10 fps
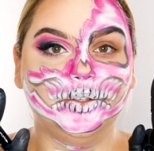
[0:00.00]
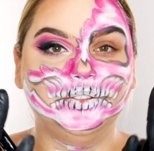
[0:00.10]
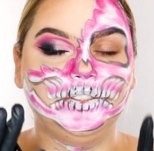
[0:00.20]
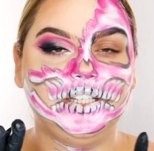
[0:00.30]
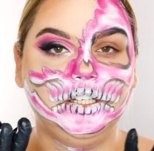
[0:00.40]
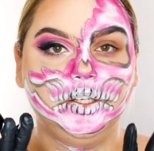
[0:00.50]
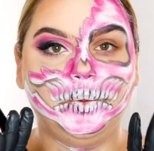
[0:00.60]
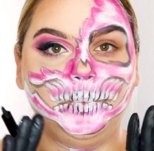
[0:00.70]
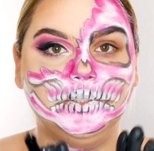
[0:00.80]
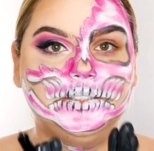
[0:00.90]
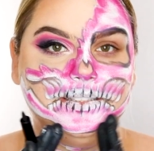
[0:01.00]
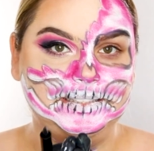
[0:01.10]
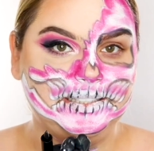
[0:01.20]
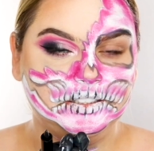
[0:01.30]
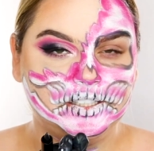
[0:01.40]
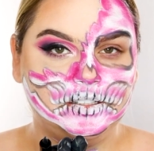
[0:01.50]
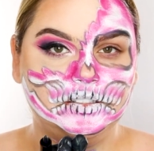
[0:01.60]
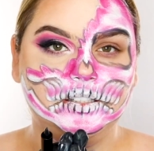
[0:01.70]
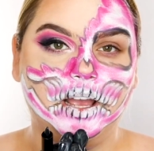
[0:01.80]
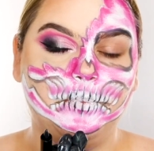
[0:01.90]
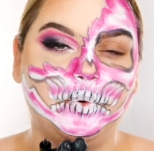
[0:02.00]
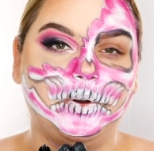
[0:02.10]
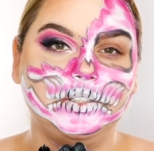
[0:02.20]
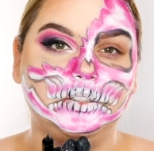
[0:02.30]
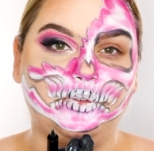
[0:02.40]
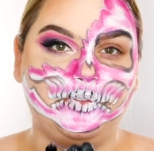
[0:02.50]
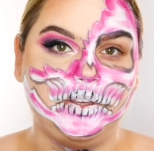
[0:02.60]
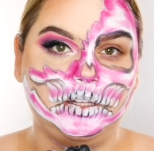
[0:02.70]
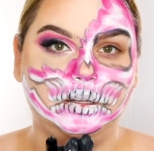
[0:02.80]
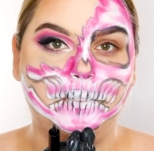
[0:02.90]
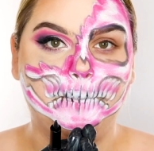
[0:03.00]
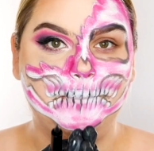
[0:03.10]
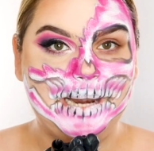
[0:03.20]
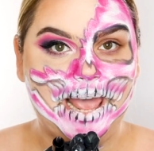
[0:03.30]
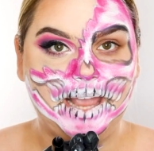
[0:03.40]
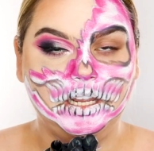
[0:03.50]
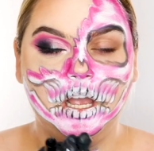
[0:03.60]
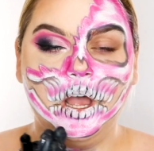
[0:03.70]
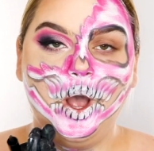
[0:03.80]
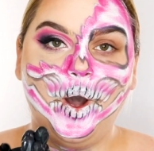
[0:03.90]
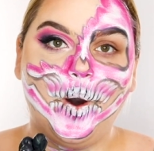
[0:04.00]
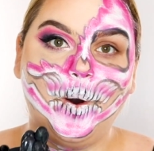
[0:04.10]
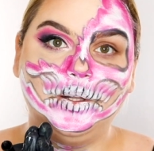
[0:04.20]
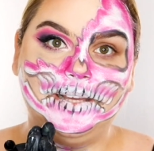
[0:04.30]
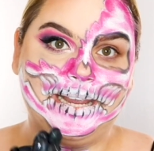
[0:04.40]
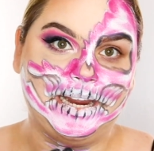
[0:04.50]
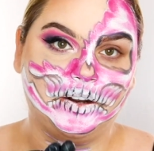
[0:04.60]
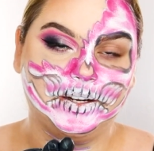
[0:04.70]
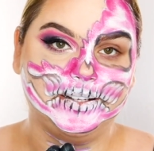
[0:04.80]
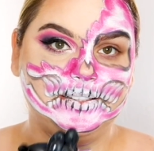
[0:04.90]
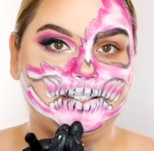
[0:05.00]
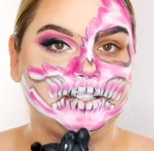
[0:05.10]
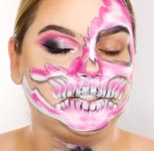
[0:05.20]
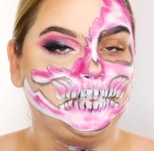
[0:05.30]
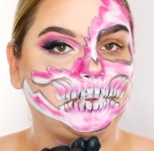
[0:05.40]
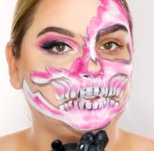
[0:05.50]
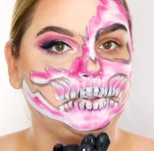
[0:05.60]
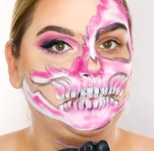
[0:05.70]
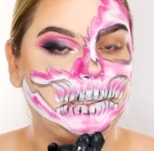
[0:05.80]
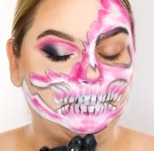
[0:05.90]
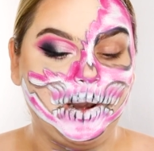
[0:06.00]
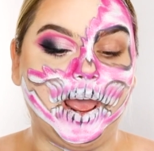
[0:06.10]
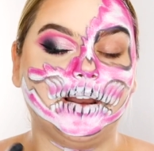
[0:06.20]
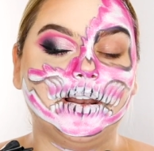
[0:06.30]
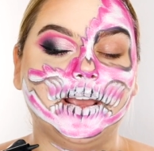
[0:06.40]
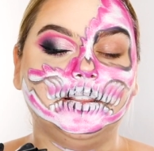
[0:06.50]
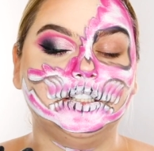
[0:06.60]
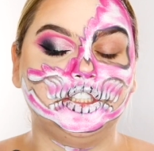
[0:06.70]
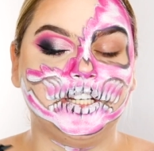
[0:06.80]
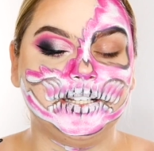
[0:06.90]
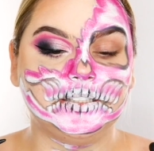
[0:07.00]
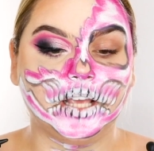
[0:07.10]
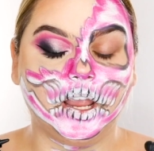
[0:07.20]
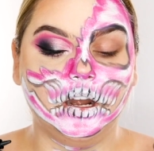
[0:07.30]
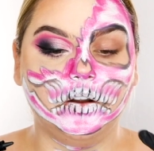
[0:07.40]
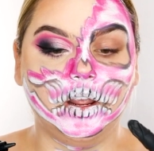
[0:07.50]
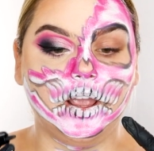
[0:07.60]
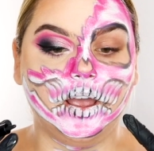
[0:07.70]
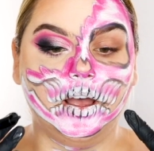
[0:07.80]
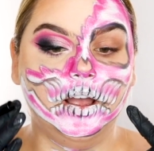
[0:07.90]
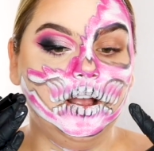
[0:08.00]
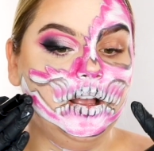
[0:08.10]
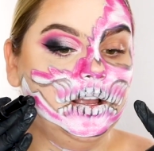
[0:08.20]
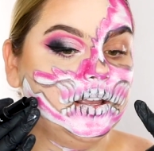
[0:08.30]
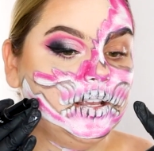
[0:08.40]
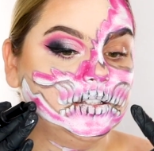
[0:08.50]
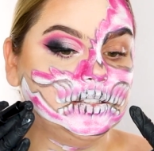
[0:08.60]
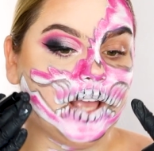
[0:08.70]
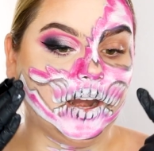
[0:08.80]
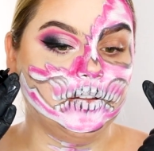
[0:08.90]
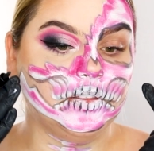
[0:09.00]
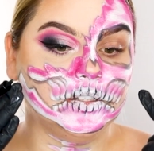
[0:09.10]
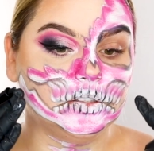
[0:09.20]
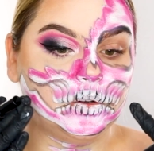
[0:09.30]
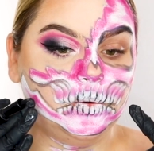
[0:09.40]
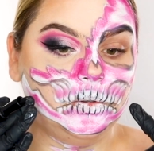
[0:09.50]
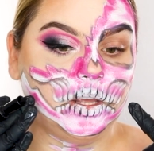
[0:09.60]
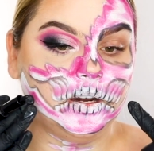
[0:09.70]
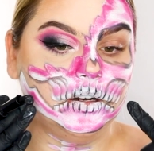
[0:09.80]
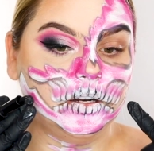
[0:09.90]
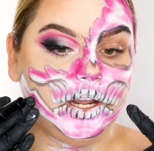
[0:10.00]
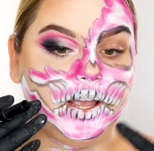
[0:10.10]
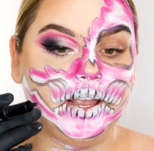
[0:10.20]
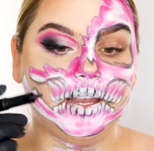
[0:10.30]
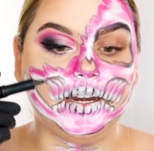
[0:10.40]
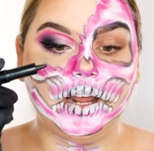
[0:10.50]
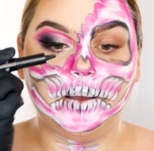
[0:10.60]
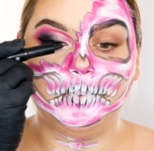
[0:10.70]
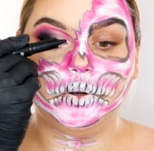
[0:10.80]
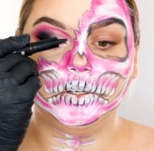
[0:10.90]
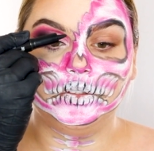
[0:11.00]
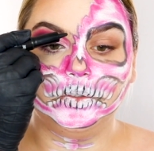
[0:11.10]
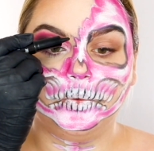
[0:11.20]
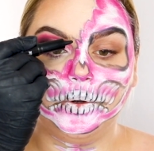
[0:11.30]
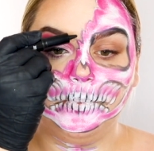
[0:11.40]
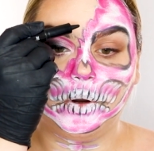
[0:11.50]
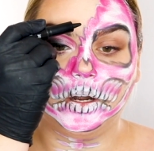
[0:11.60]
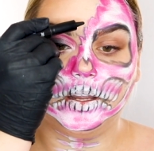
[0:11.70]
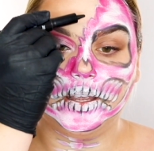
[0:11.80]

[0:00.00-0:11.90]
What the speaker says: To continue with details, I'm going to fill black all the areas that's supposed to be black, like the chest area, inside of the skull area, and I'm going to remark